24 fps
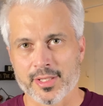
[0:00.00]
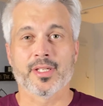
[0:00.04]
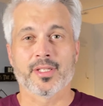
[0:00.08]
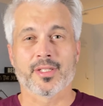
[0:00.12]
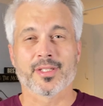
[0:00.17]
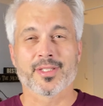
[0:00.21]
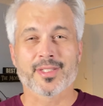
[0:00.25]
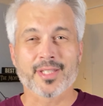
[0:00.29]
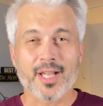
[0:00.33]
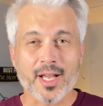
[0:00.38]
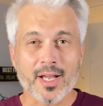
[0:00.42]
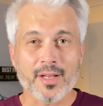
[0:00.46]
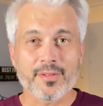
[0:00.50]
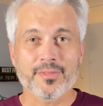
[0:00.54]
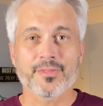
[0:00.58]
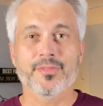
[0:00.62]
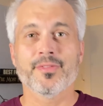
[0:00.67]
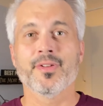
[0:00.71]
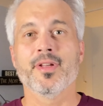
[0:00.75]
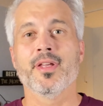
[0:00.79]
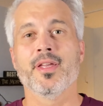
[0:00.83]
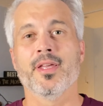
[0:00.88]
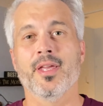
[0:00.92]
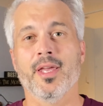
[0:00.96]
It's
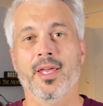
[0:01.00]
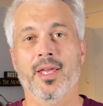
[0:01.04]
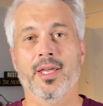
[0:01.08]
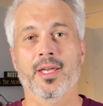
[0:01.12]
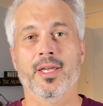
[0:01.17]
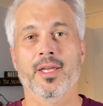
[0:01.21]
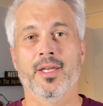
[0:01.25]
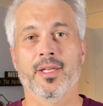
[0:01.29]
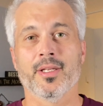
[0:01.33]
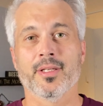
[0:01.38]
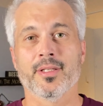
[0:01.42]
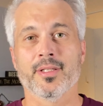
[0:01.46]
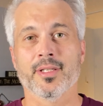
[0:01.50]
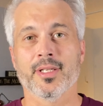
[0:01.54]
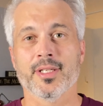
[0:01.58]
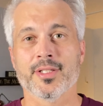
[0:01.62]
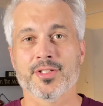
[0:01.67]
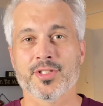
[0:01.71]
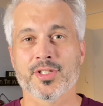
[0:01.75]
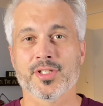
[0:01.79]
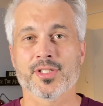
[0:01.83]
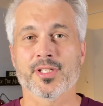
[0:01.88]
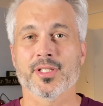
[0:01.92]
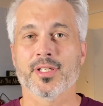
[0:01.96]
tough, and it's
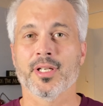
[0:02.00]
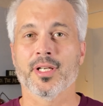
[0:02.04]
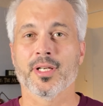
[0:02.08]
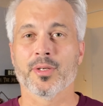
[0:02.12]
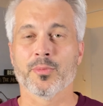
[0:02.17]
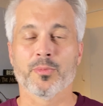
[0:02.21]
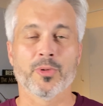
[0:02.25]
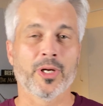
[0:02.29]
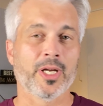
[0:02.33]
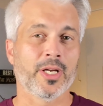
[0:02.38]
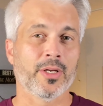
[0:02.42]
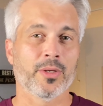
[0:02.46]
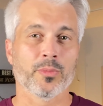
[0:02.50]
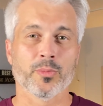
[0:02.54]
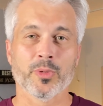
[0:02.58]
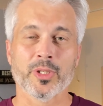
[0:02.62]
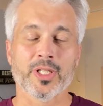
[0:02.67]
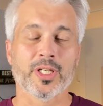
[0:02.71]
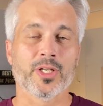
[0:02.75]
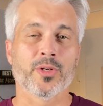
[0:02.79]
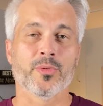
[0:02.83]
just a really